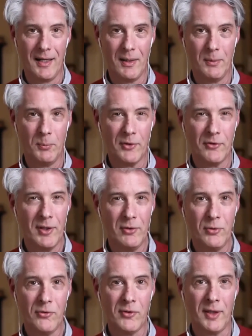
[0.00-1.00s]
What's
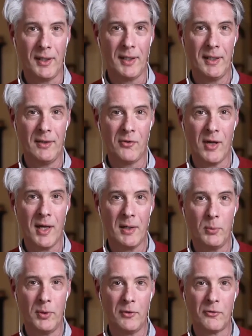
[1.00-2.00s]
interesting is I
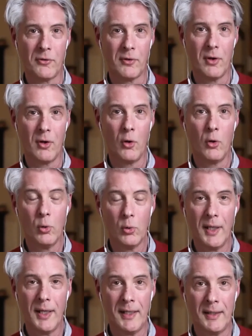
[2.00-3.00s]
was
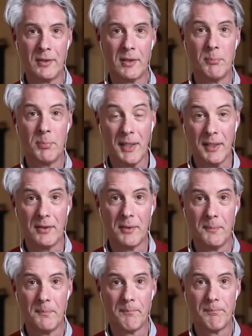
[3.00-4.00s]
whole and complete.
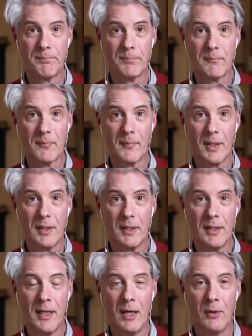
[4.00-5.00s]

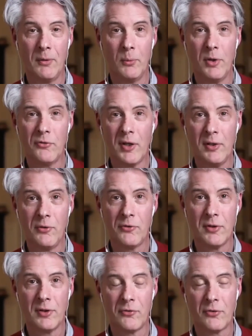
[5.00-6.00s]
Now, the words I use
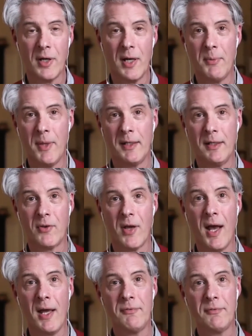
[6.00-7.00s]
to describe that is
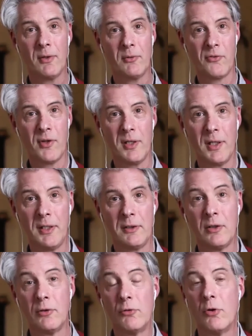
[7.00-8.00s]
I felt suddenly
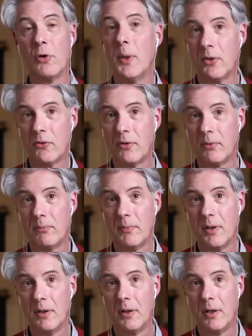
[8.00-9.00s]
congruent,
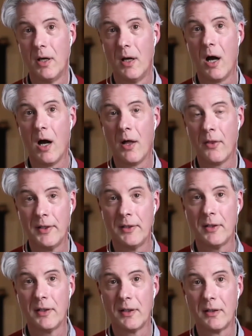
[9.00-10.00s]

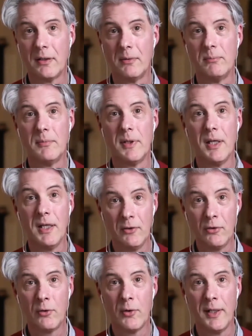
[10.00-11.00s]
authentic,
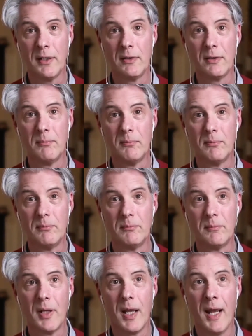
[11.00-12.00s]
integrated,
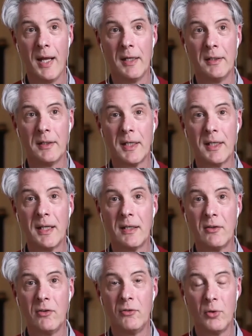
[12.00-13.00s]
and
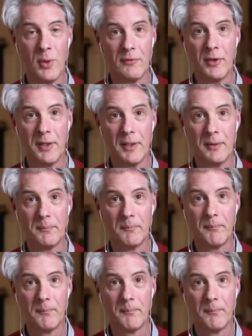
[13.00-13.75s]
connected to everything.